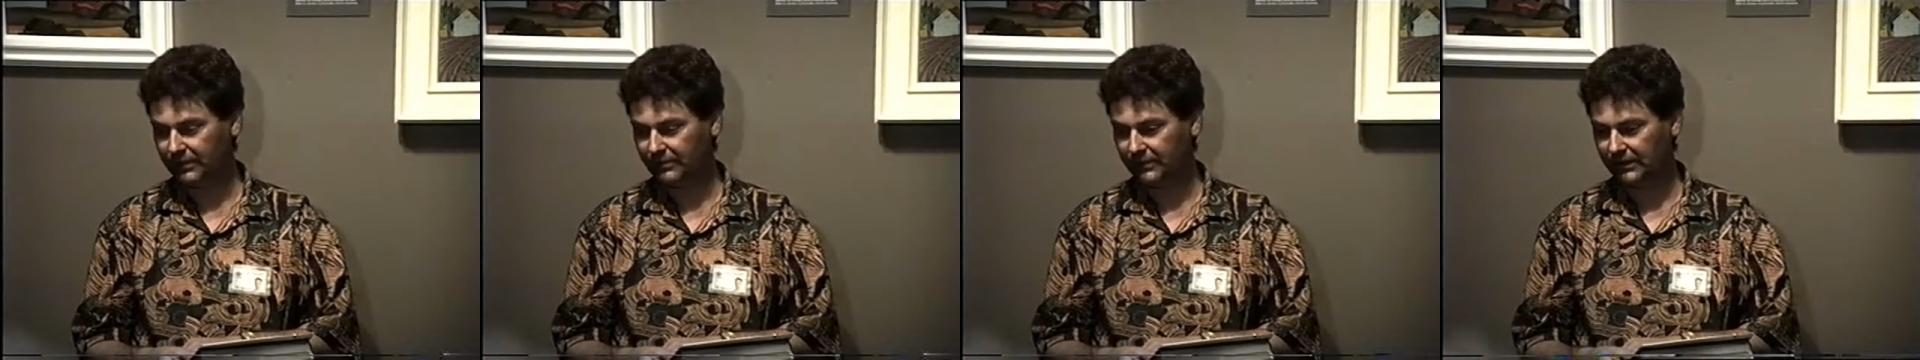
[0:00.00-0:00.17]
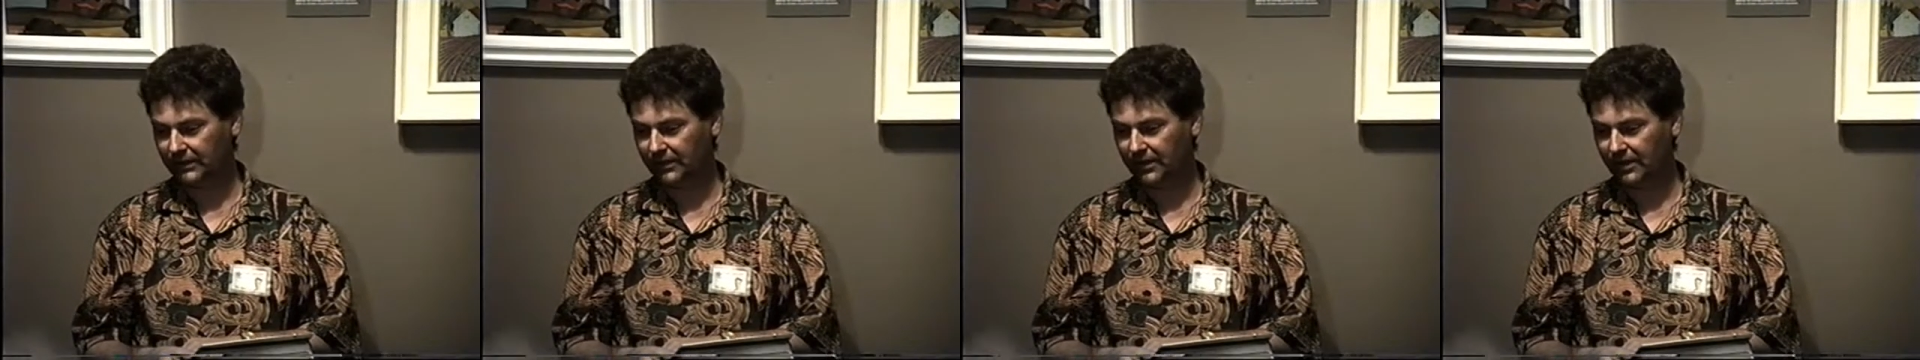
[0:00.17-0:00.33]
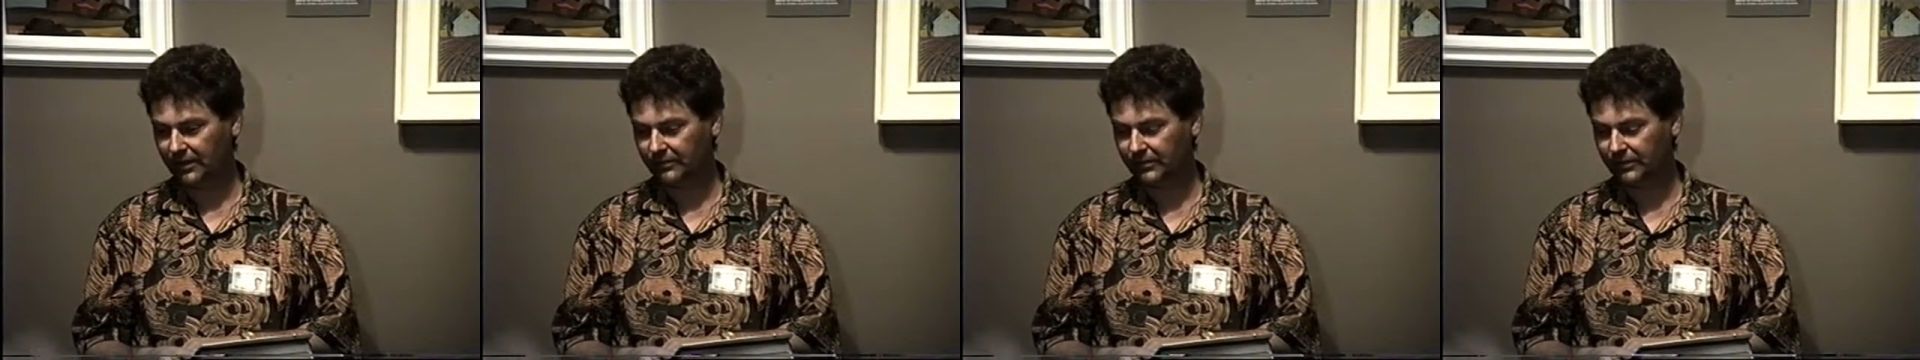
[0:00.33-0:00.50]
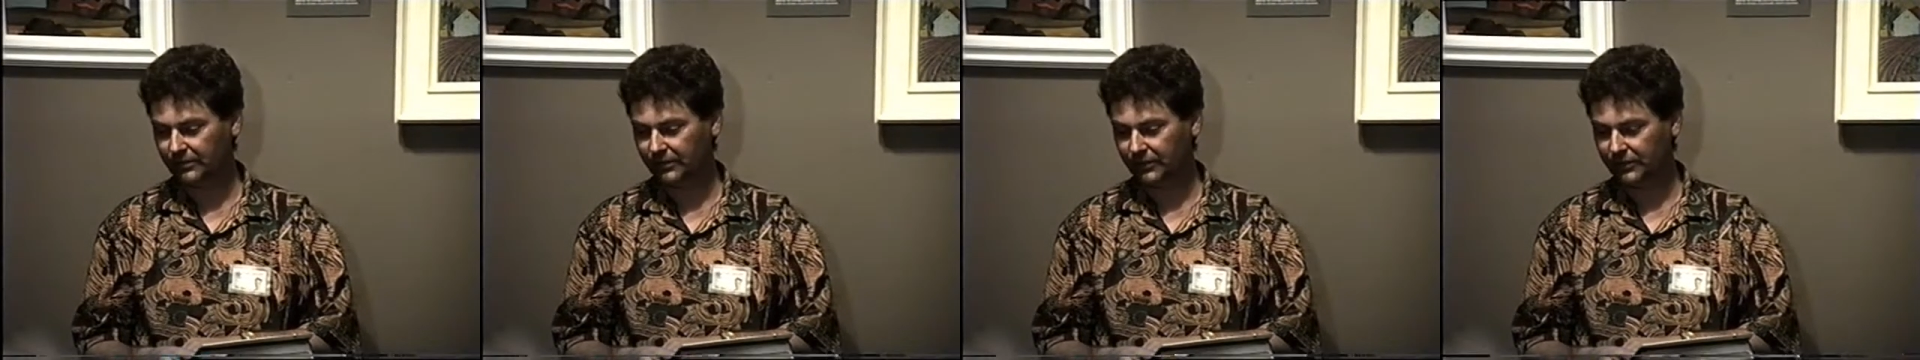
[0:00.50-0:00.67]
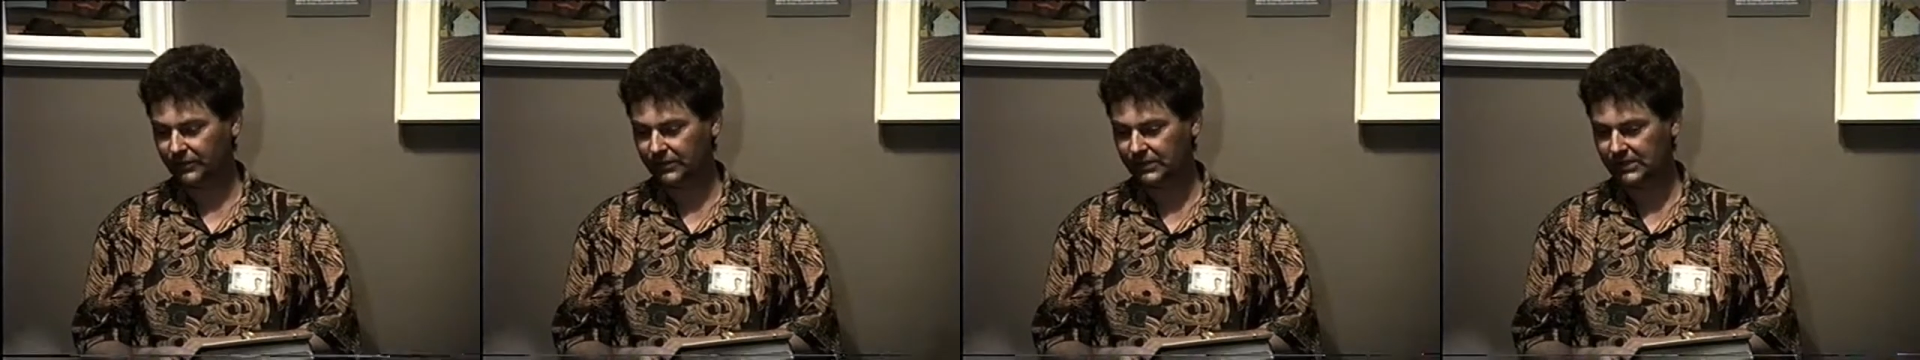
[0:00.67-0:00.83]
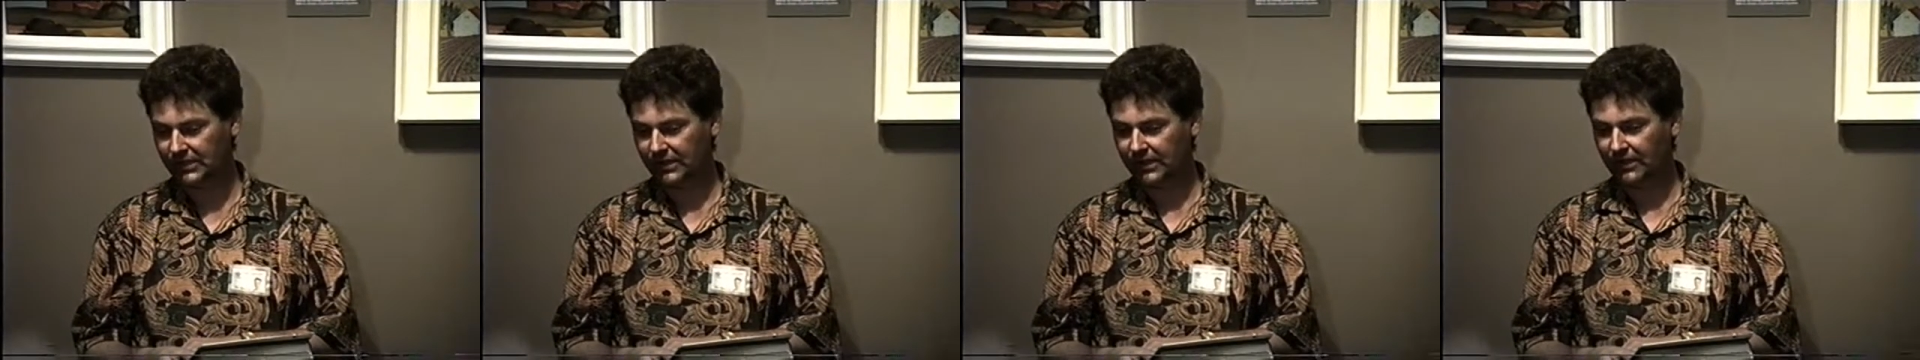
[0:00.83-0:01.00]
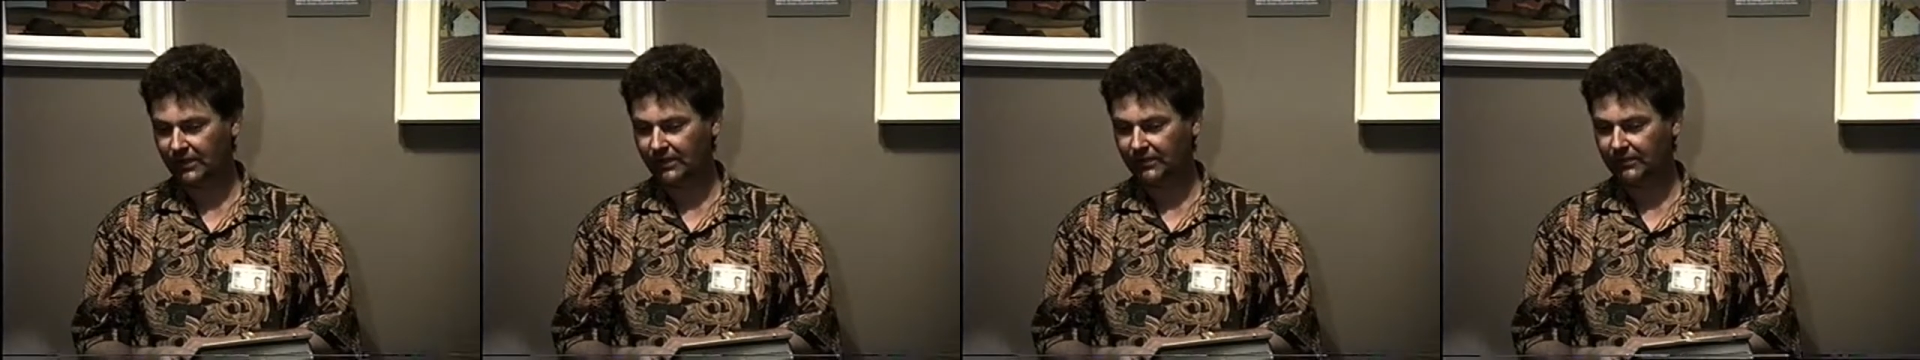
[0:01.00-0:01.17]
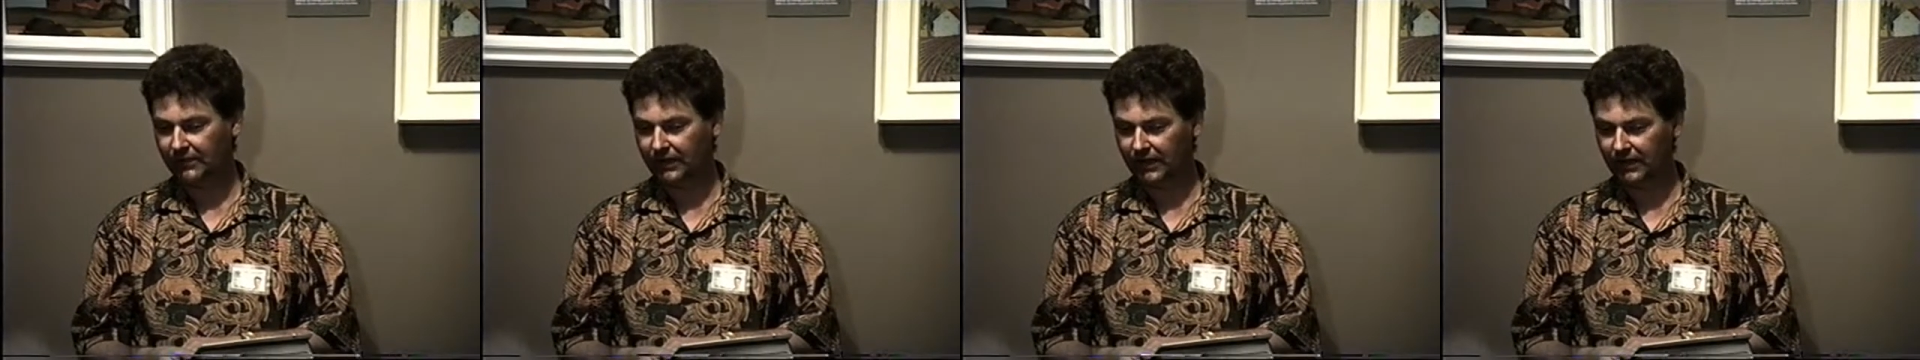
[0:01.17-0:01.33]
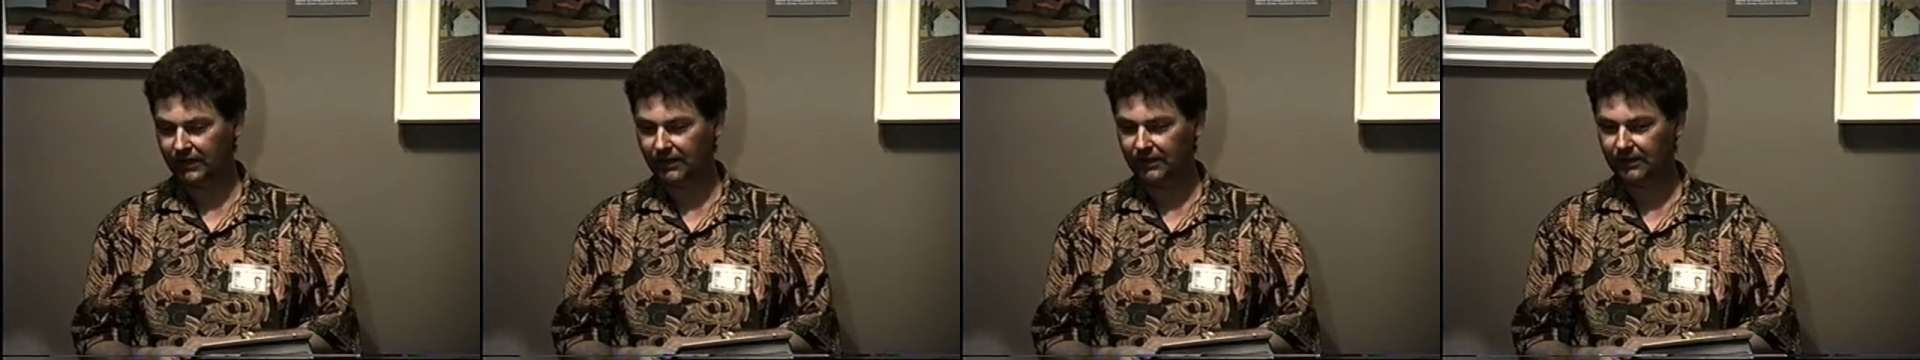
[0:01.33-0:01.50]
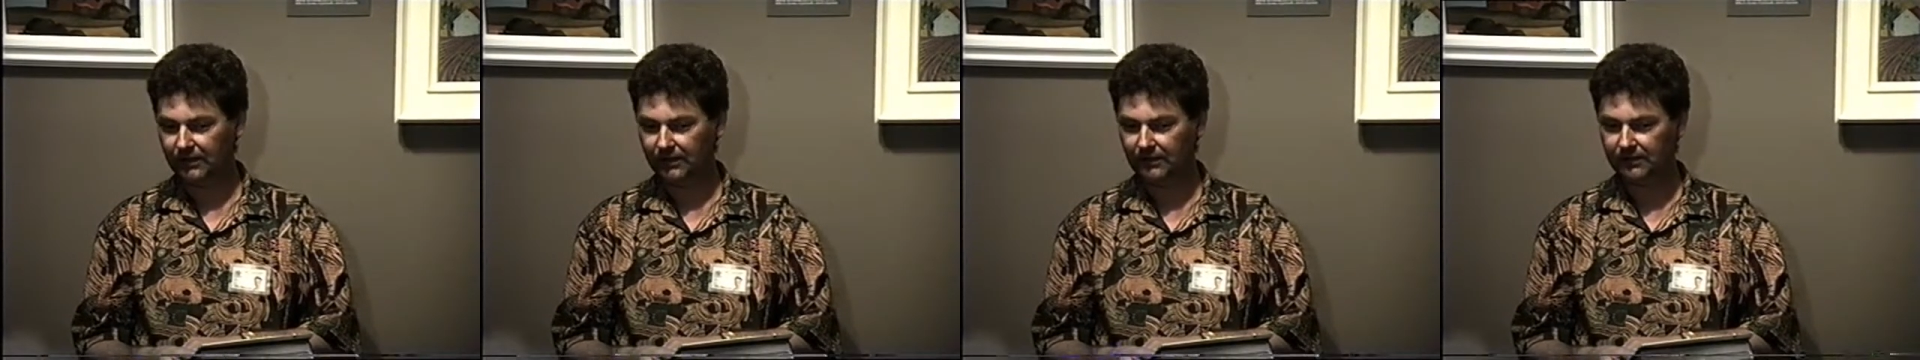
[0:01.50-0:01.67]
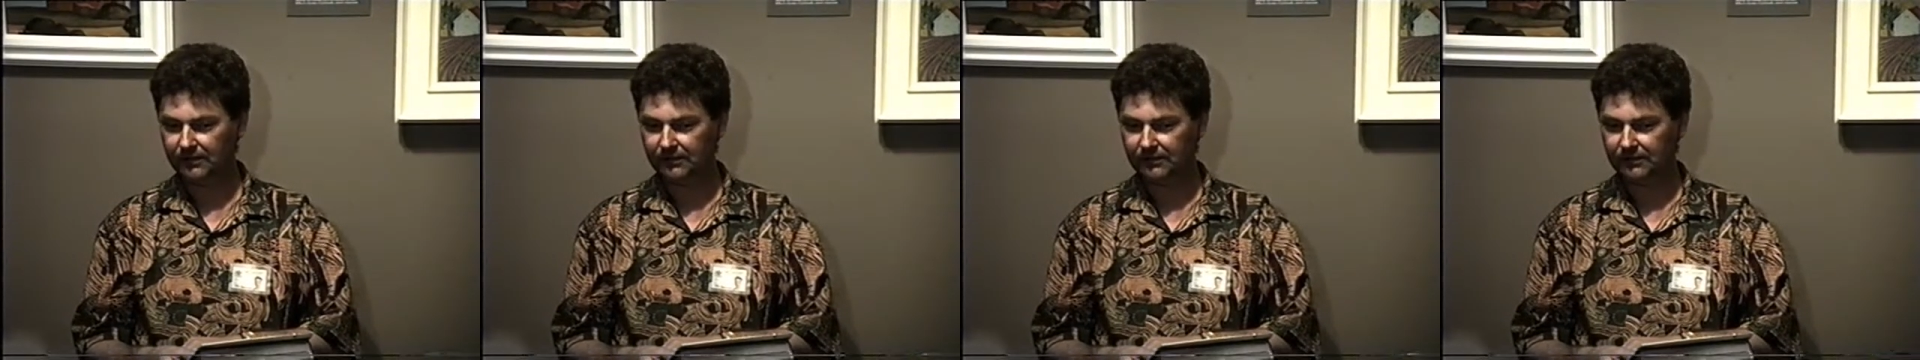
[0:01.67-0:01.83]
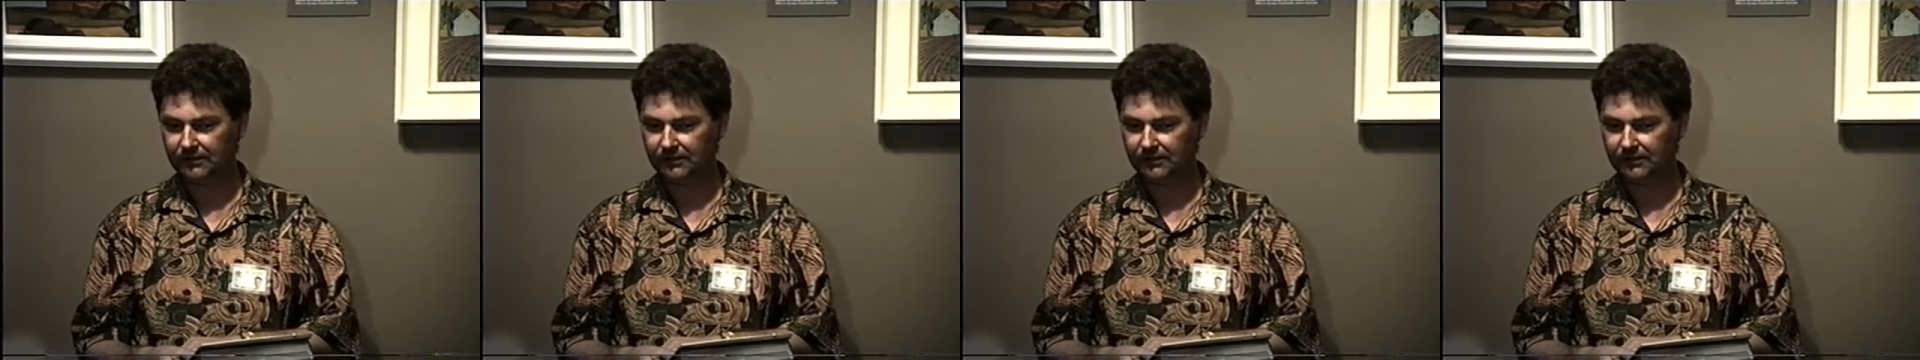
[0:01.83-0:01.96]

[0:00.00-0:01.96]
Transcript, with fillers: Public Library because they,